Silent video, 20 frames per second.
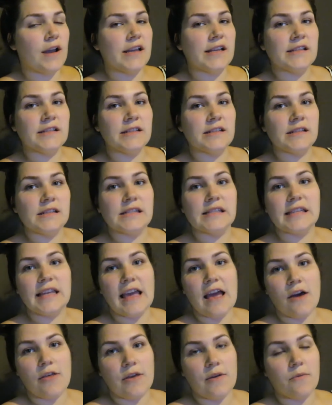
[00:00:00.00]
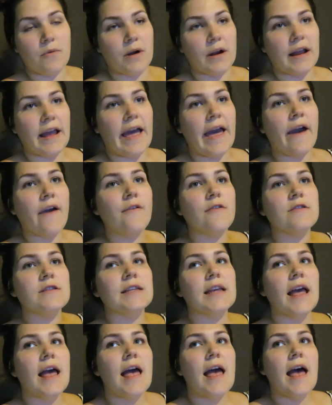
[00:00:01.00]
and see how they work out.